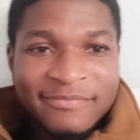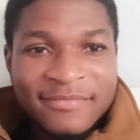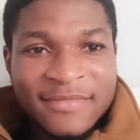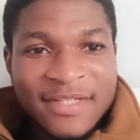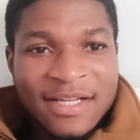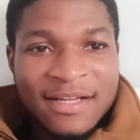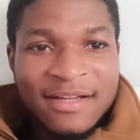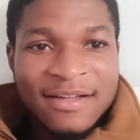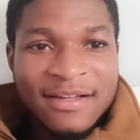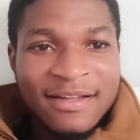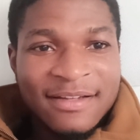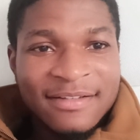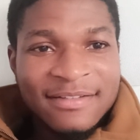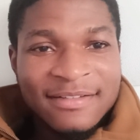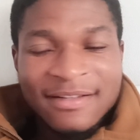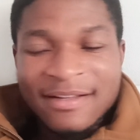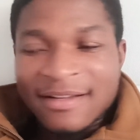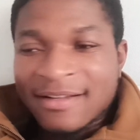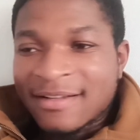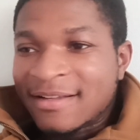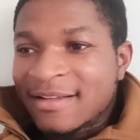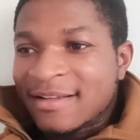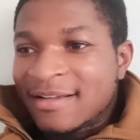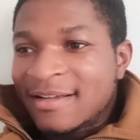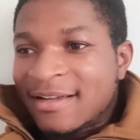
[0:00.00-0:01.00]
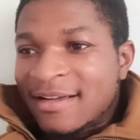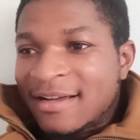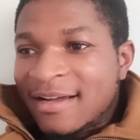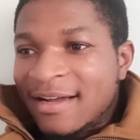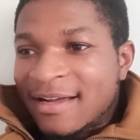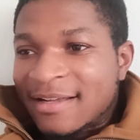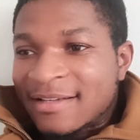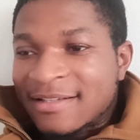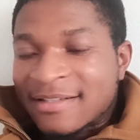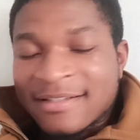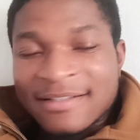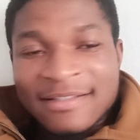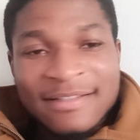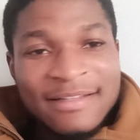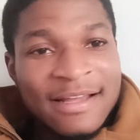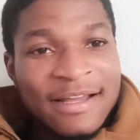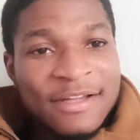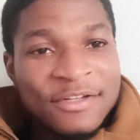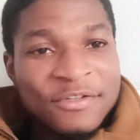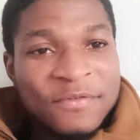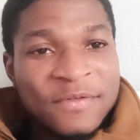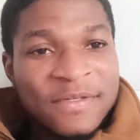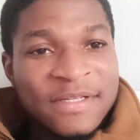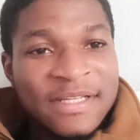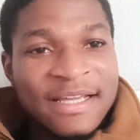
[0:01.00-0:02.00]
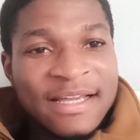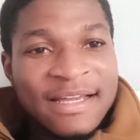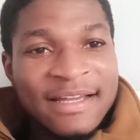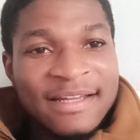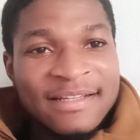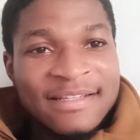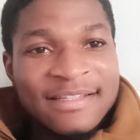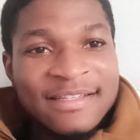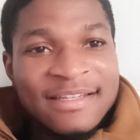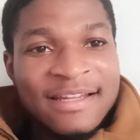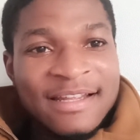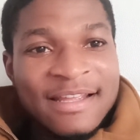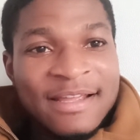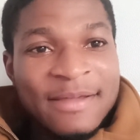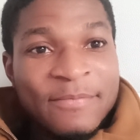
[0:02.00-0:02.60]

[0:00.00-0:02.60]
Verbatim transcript: uh, I didn't actually ask.